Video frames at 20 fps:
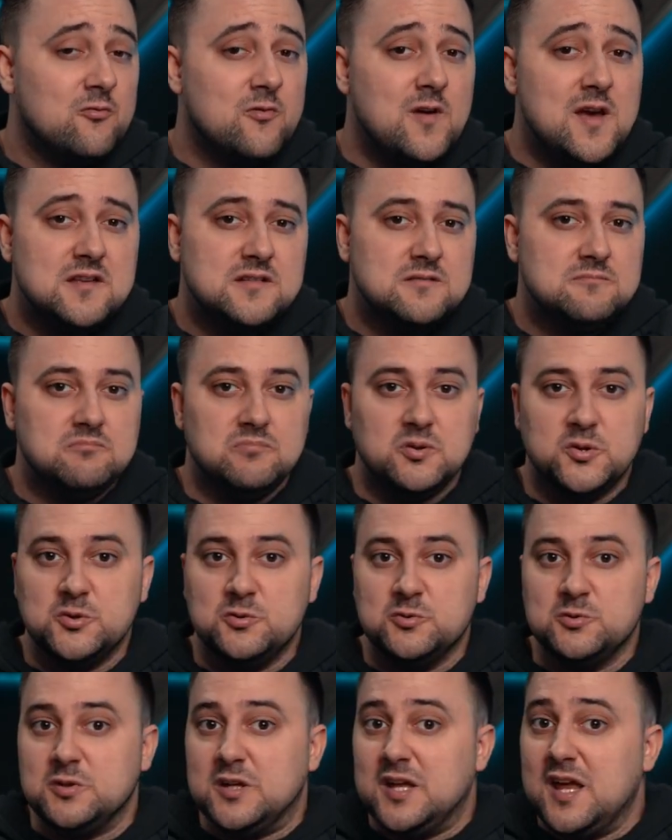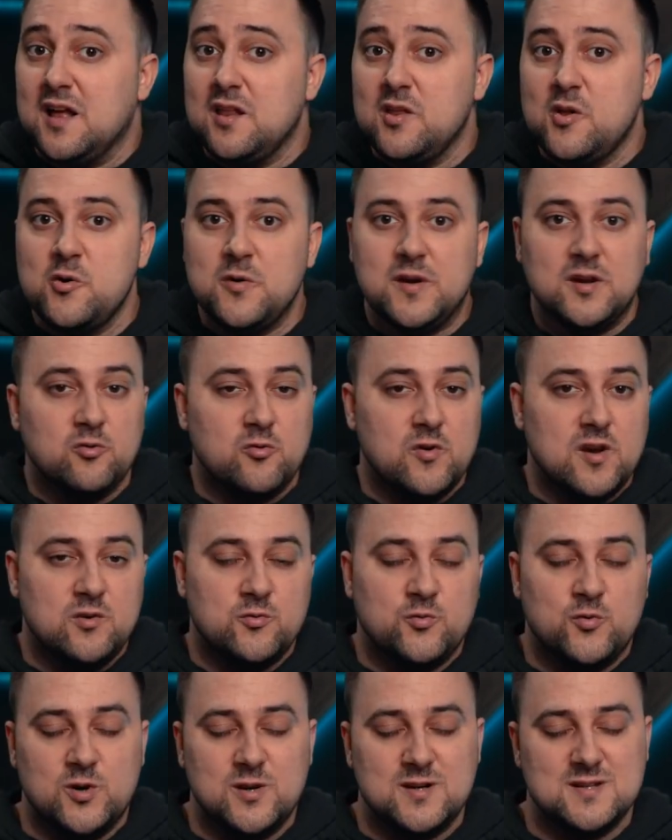red, blue, yellow, and
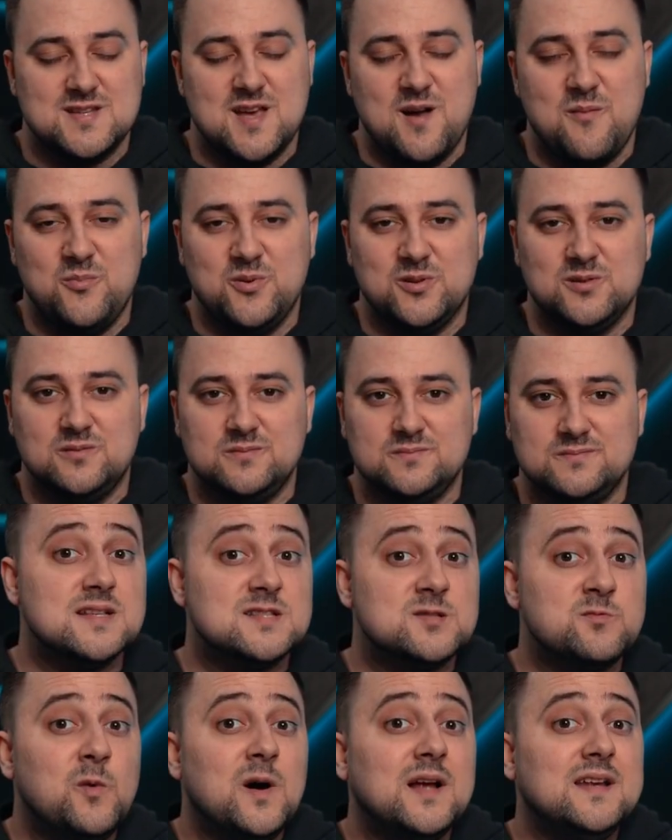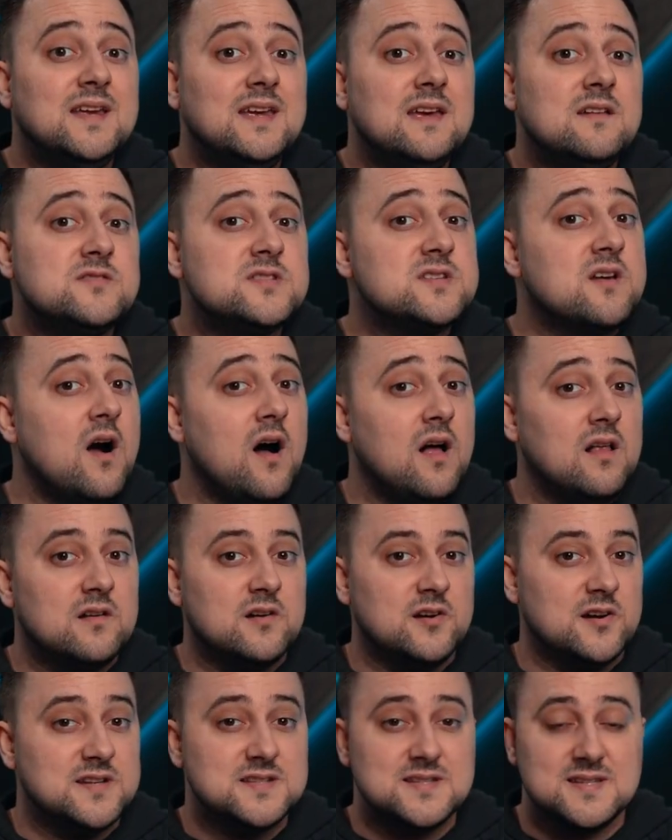green, for example. It's what gives
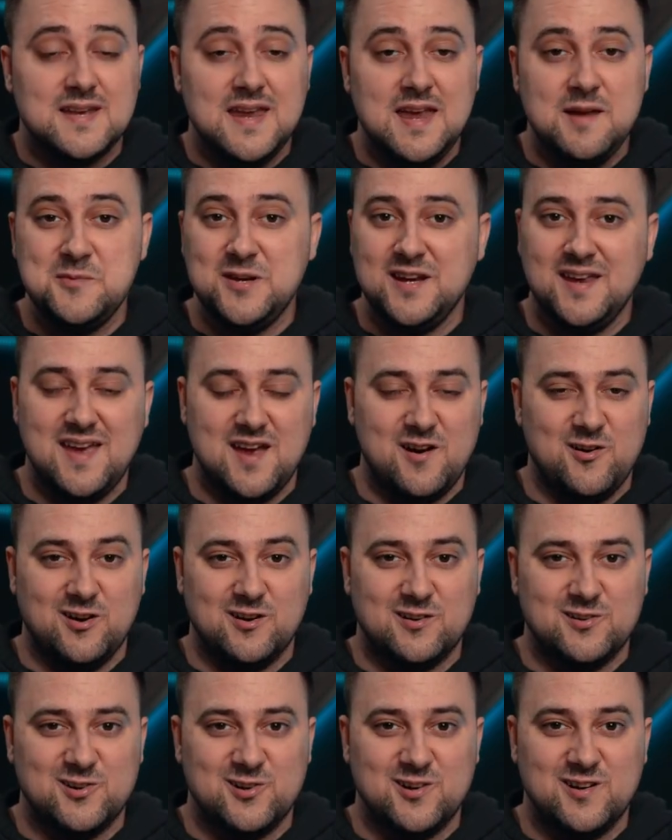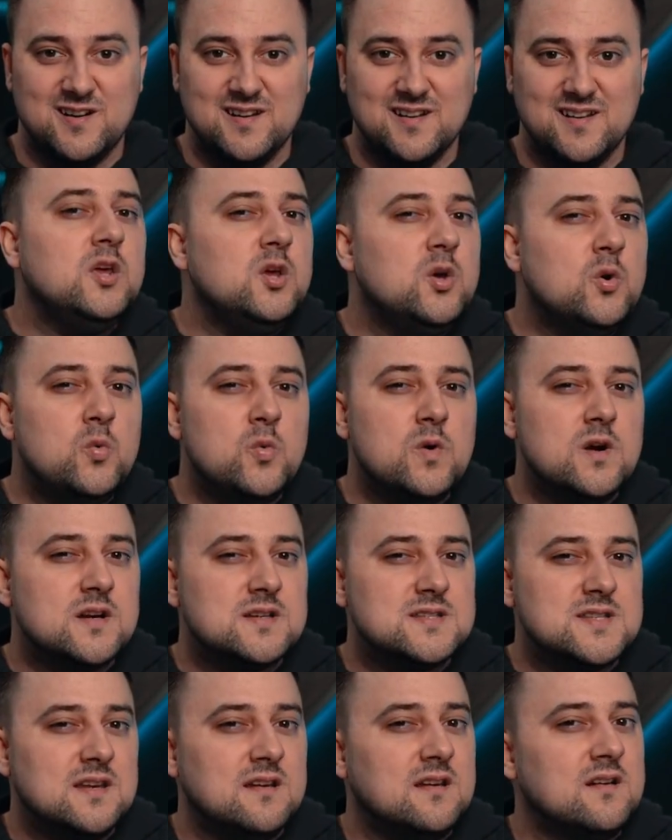color its name and character. Hue
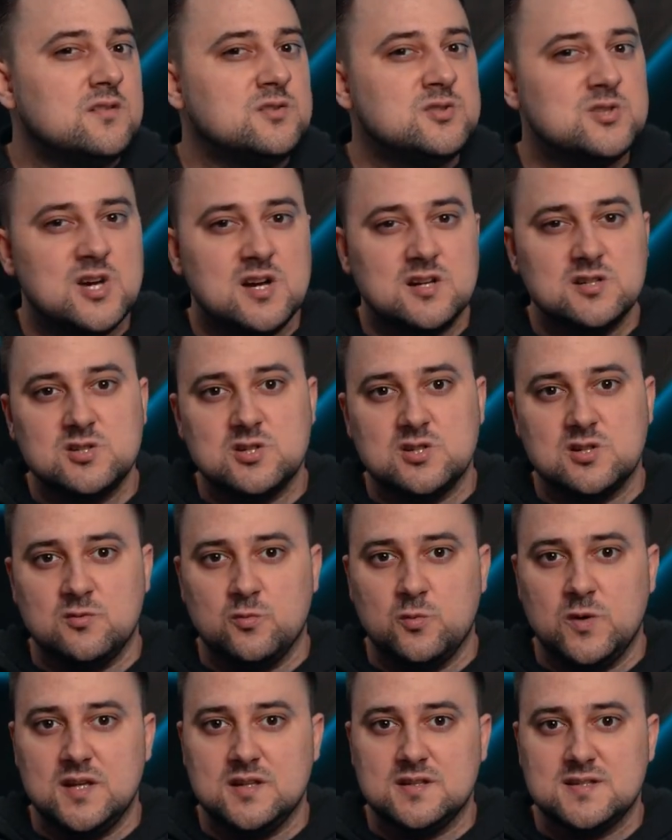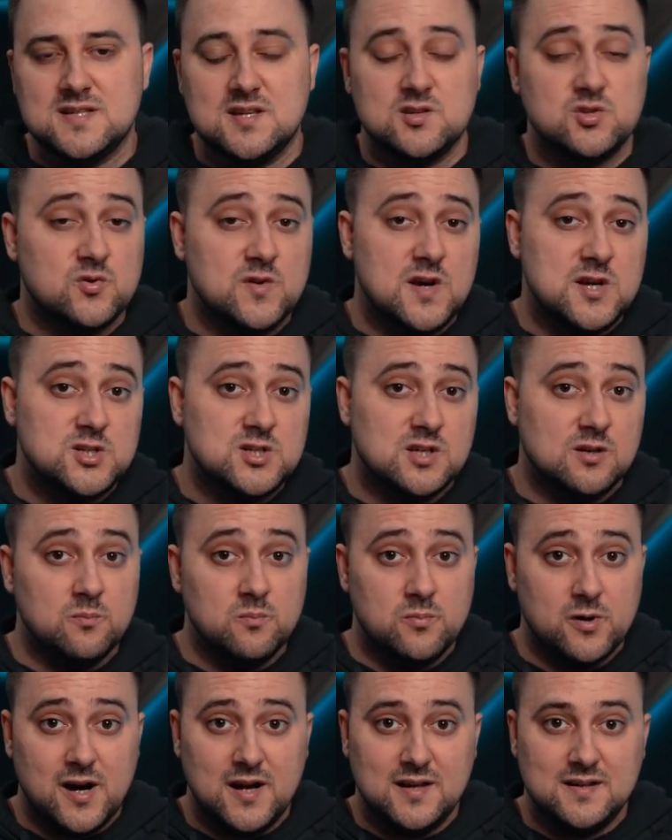works in conjunction with saturation
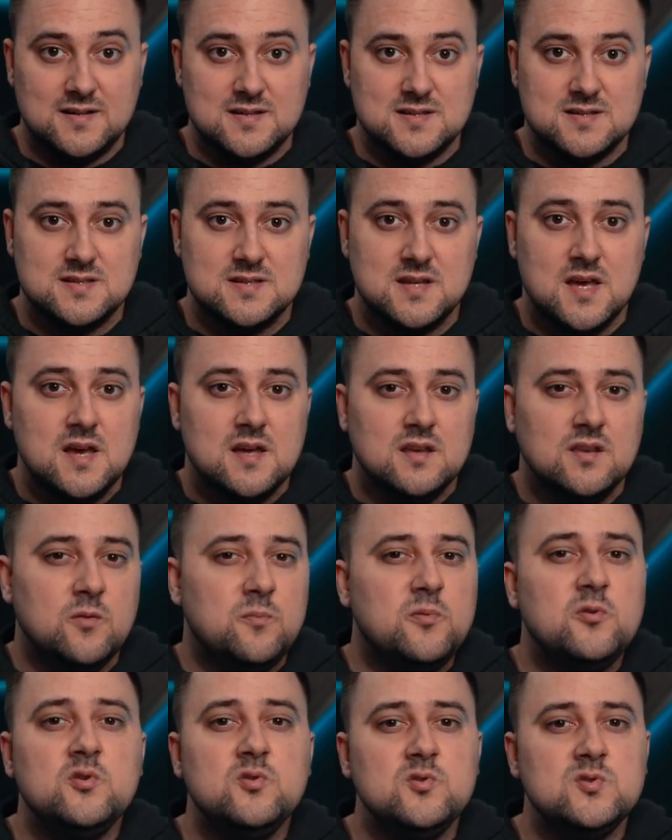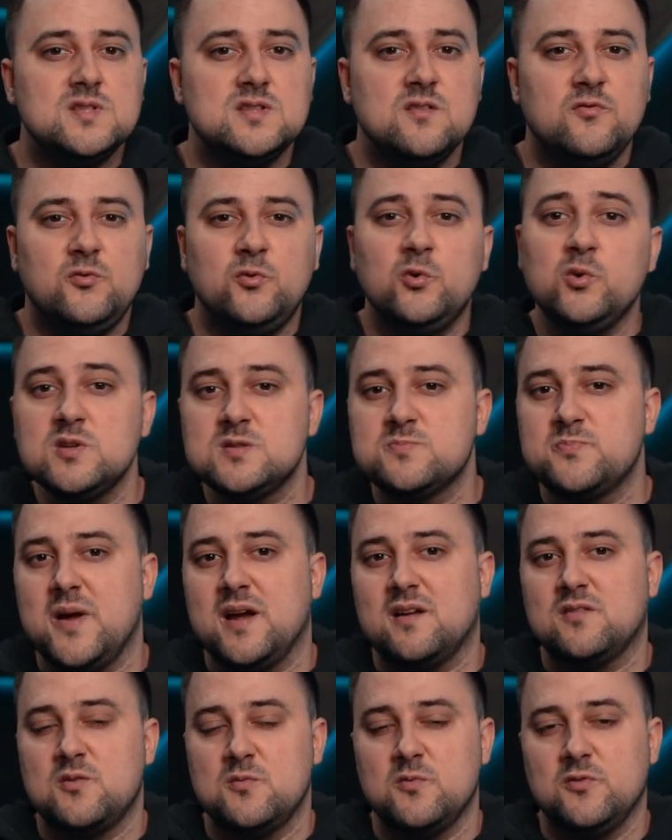and brightness to produce the full
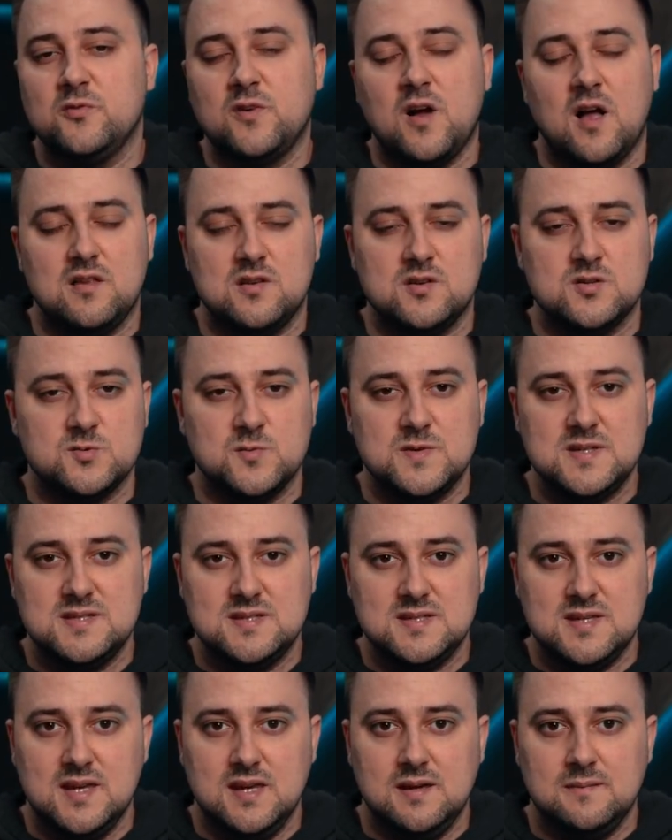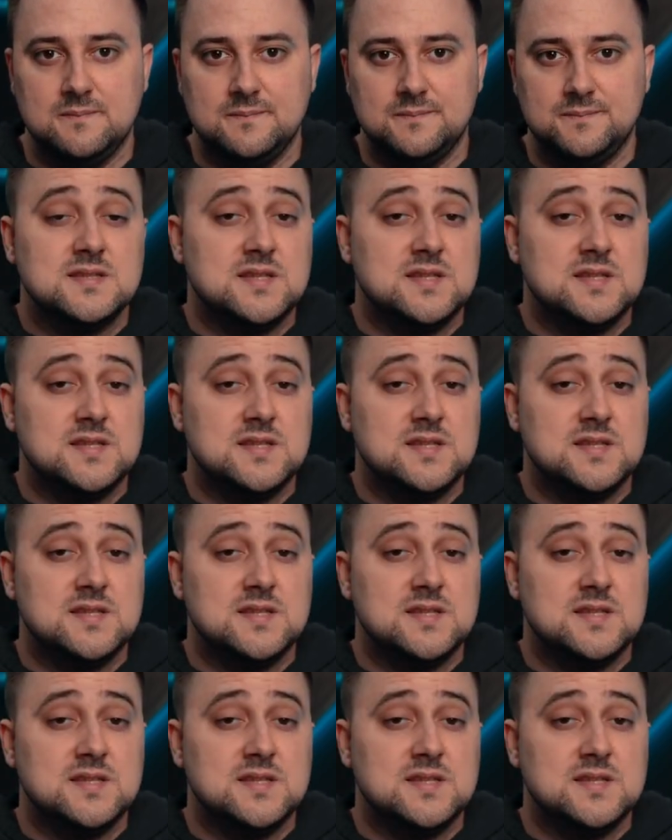spectrum of colors we see.